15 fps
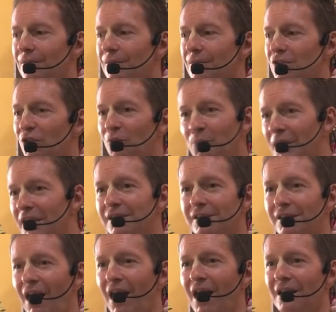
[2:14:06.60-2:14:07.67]
So please
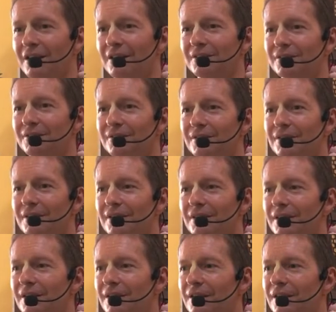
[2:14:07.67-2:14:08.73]
die.
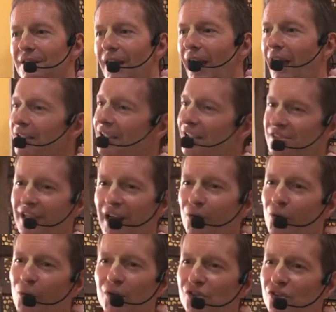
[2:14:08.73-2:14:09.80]
Haridas
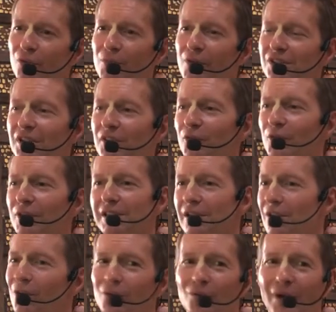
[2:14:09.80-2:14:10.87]
Thakur was so merciful. He
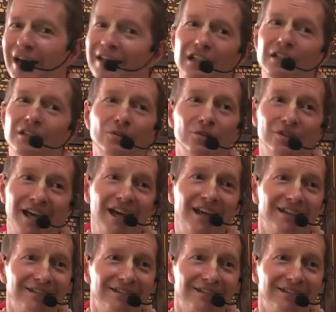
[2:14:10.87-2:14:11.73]
said, "Oh, why didn't you say?